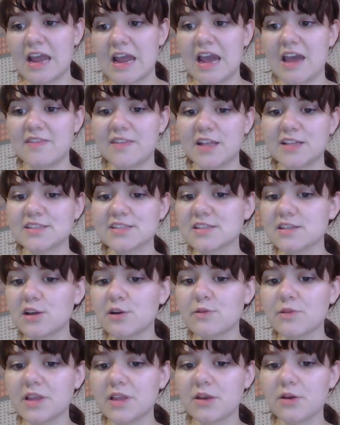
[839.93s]
and then
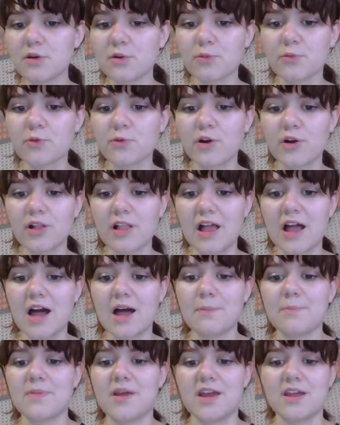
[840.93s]
slowly roll
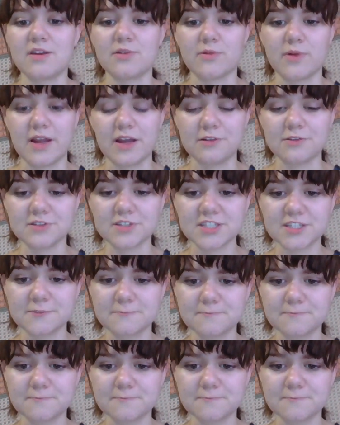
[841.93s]
up and around.